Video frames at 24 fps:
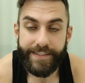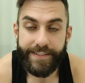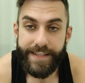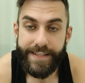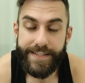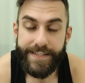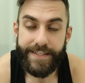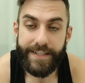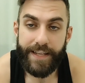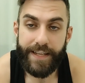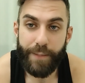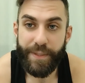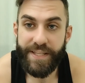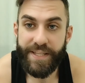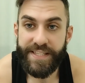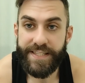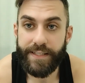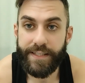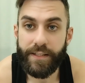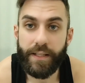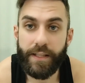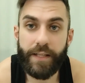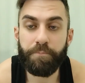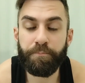yesterday,
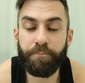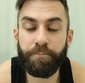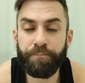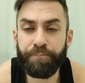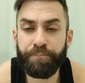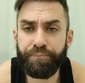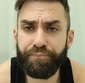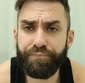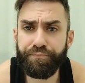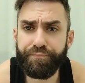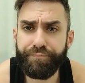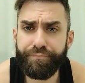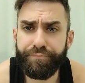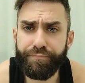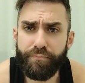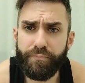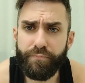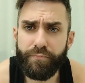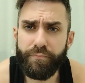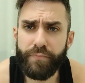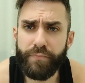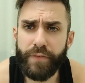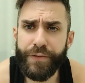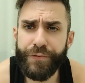basically.
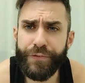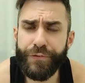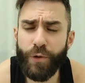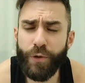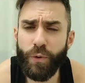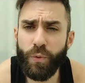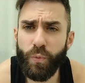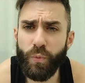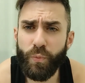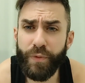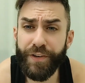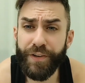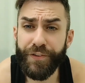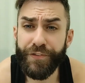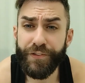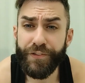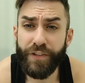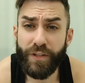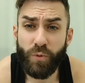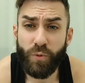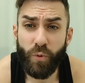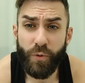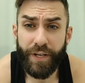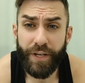So we are
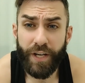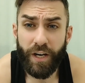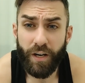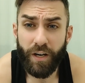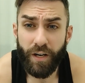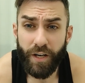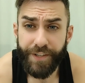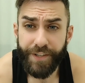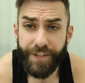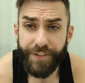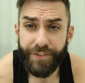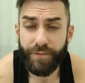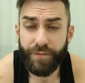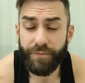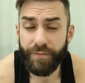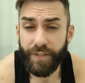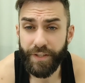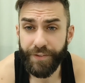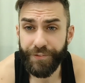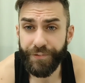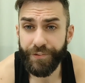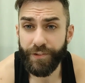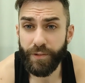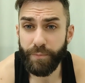still going hard, we
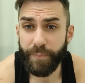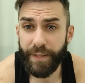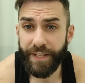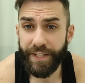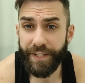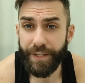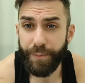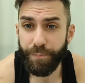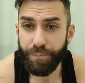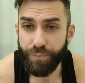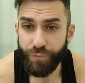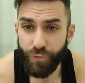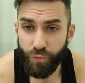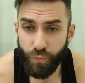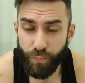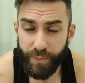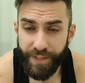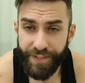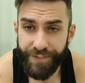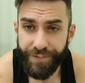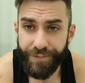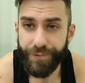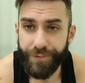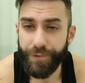are still making
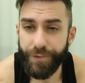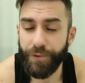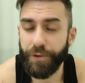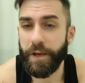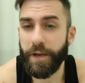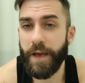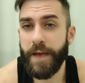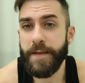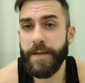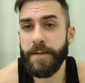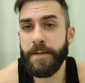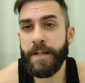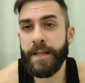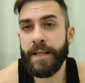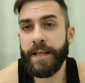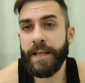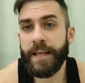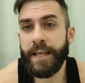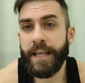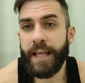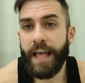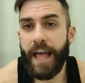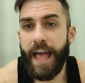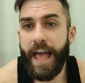improvements, okay?
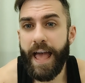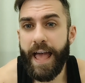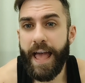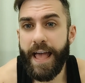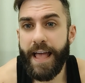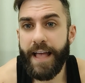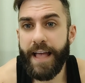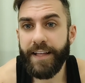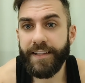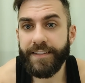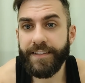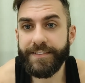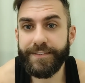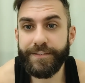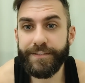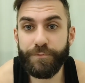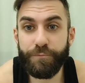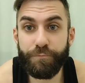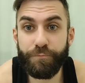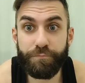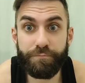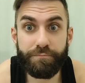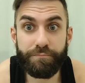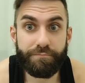And
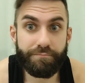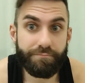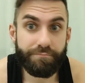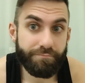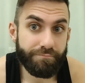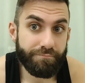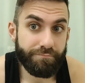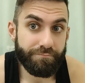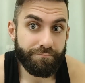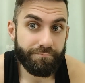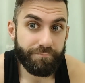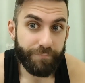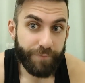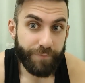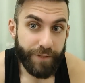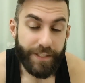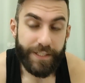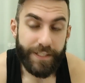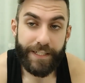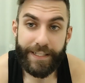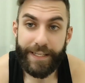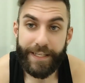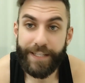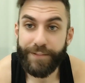we are
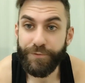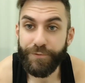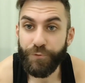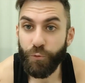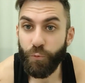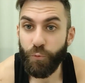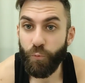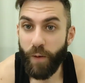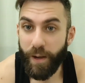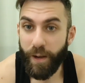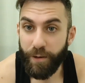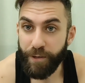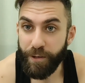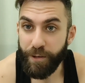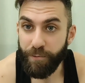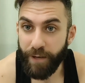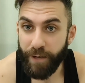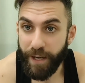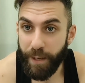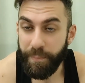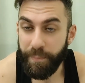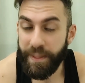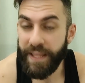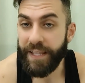gonna get to where we
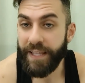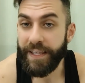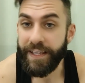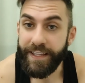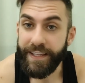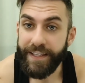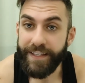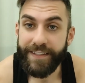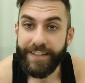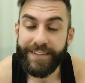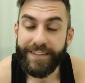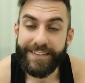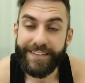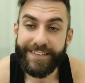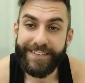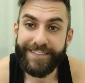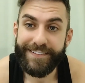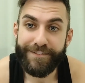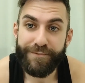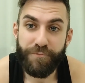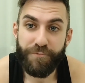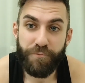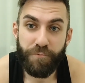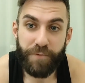wanna be
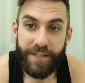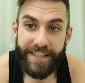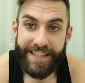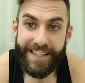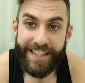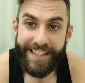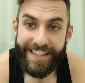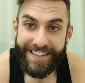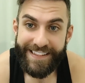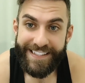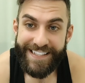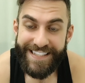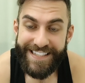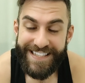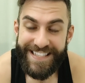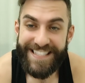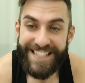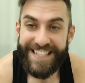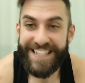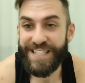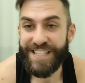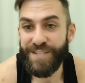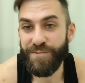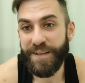within this
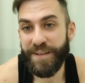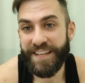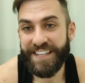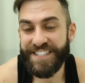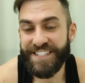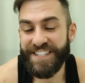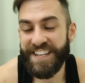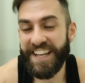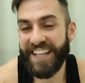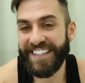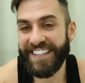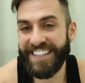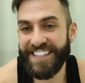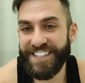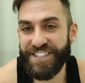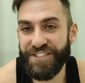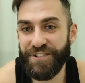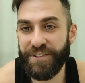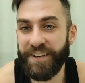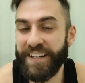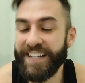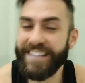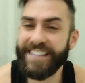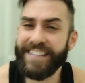6-week challenge,
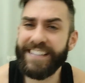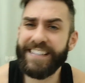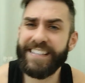all right?